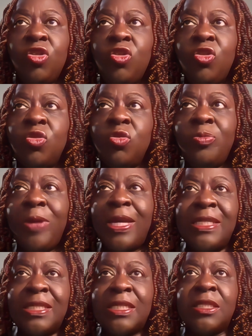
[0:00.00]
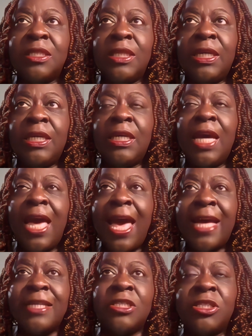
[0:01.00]
you basically
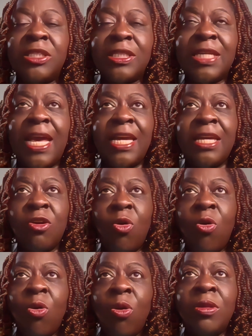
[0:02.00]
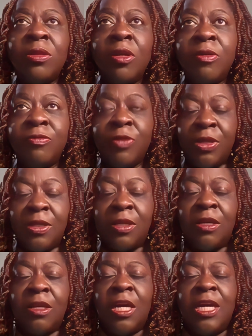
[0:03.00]
had to take all of
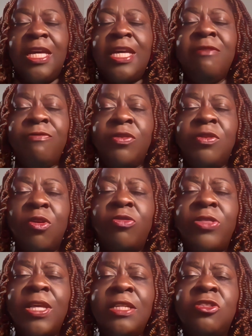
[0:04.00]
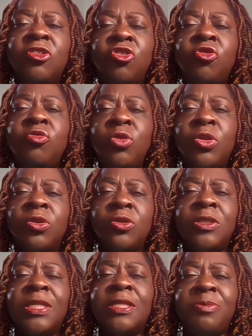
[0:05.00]
the info things that you
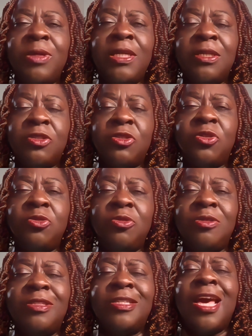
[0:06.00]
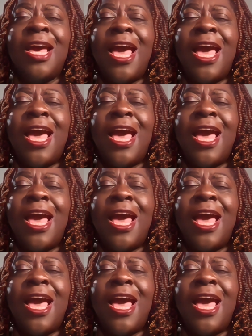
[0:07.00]
learned as being a student